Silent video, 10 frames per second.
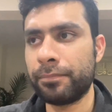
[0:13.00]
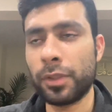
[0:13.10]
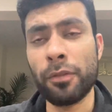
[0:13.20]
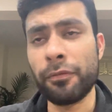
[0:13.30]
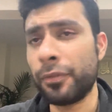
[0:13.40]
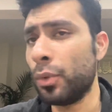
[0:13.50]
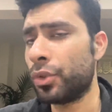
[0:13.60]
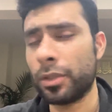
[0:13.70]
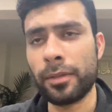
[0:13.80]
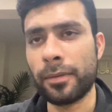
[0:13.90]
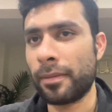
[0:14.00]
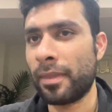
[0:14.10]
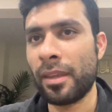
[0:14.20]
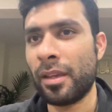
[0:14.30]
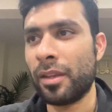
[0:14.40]
confusion.
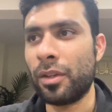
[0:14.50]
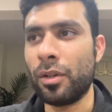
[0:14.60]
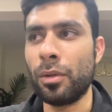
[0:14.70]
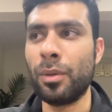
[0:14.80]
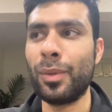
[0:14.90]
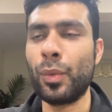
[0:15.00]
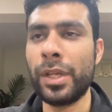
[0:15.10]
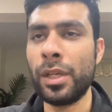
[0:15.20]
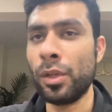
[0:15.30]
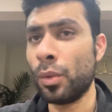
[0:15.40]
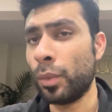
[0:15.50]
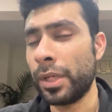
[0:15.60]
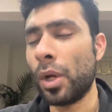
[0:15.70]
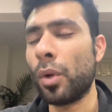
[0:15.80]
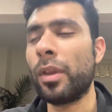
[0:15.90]
You know, we
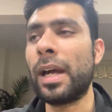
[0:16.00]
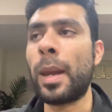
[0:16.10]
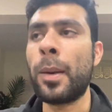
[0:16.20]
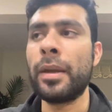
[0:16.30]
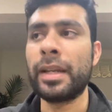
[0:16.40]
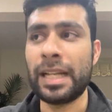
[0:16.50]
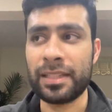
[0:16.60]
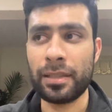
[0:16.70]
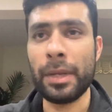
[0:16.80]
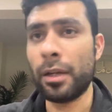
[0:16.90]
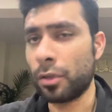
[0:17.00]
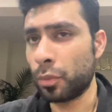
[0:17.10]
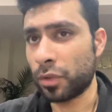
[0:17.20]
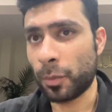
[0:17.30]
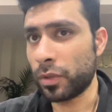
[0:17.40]
know that Casemiro
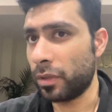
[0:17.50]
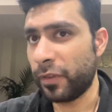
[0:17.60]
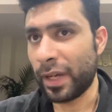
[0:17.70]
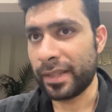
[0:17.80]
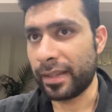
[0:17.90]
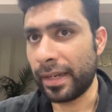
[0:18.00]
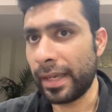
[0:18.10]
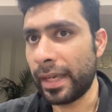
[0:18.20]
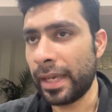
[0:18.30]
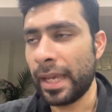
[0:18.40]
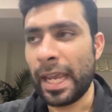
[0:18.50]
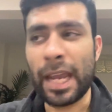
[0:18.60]
was supposed to fight Donaire.